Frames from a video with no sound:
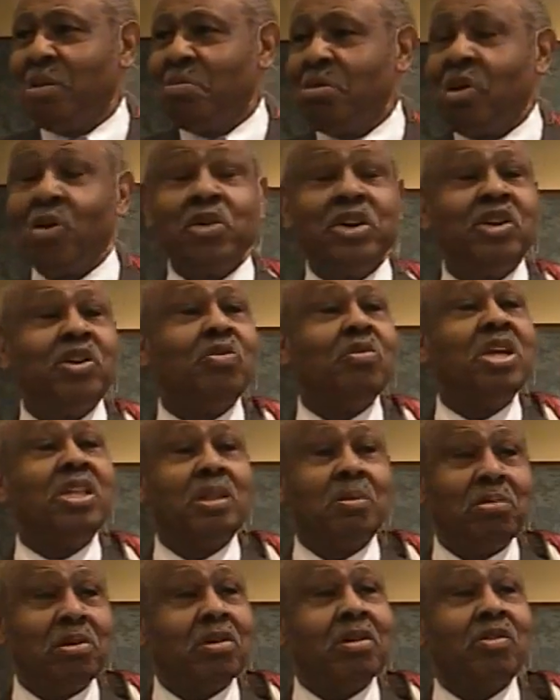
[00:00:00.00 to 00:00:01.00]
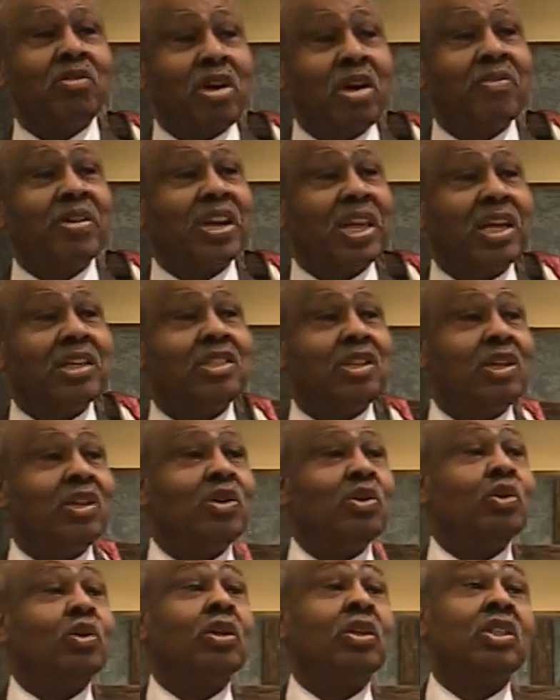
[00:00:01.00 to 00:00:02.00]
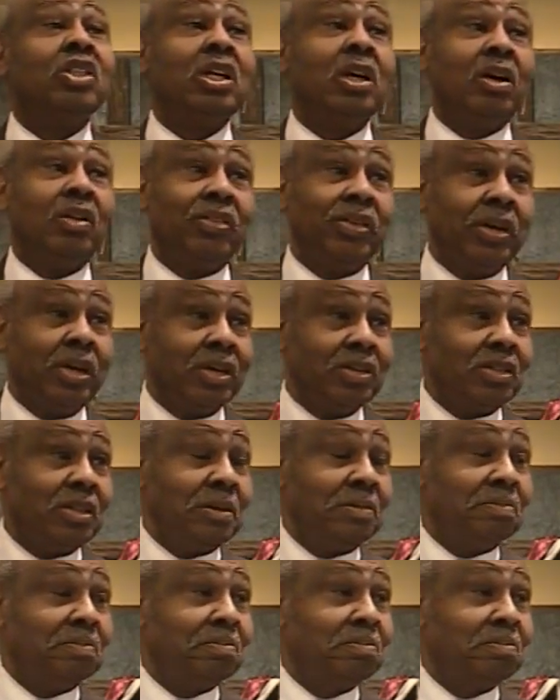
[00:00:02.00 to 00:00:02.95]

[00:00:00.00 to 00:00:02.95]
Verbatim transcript: But when you read the book of Revelation, you can tell this.